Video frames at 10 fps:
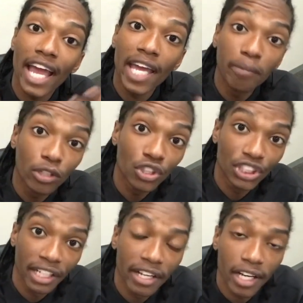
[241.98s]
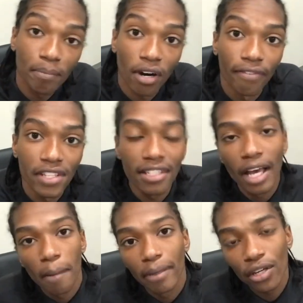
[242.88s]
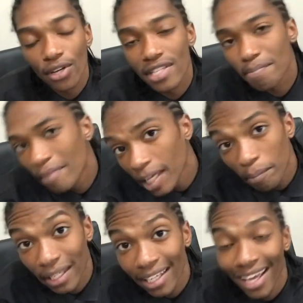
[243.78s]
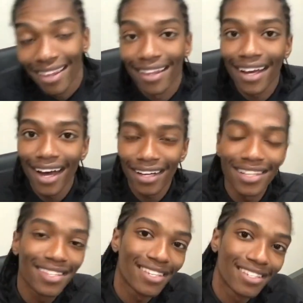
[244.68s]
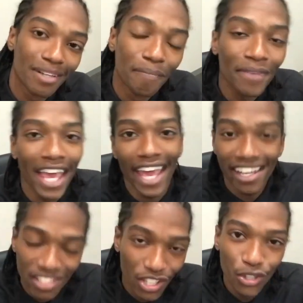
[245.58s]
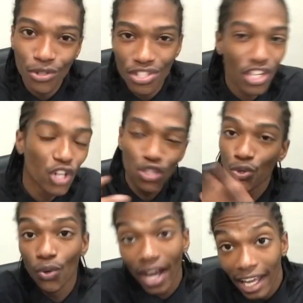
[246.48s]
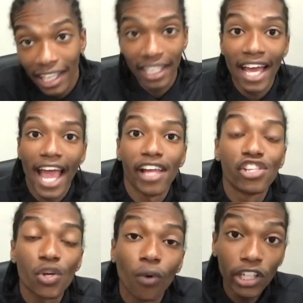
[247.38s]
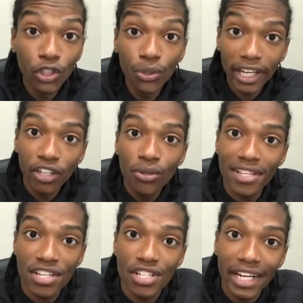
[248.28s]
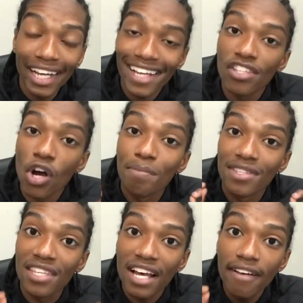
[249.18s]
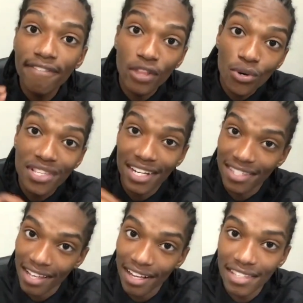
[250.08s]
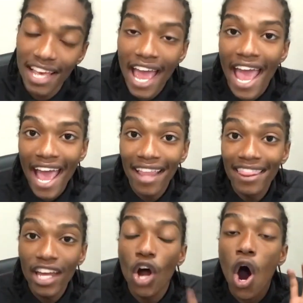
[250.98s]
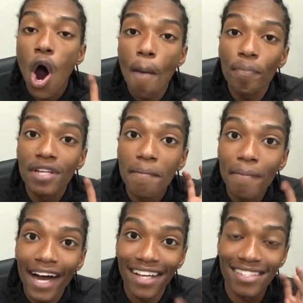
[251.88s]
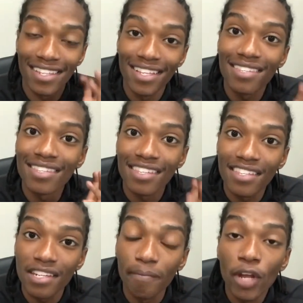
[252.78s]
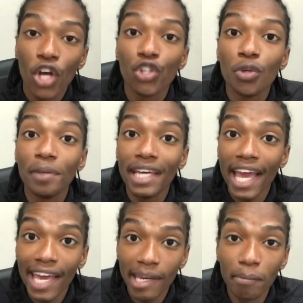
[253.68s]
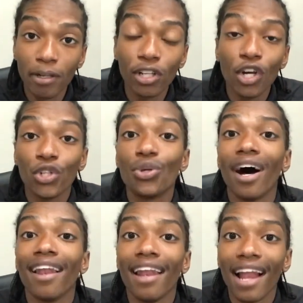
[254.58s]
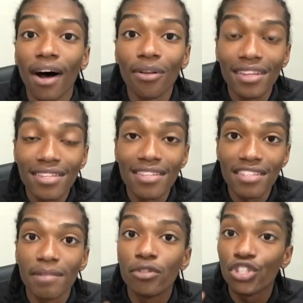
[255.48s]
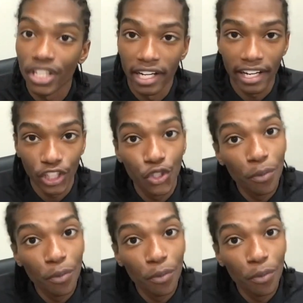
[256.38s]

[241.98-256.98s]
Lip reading: able to generate profits because maybe the current system executes too early. And so what you can do as a trader is observe those results and then optimize this system to be able to allow this system to generate you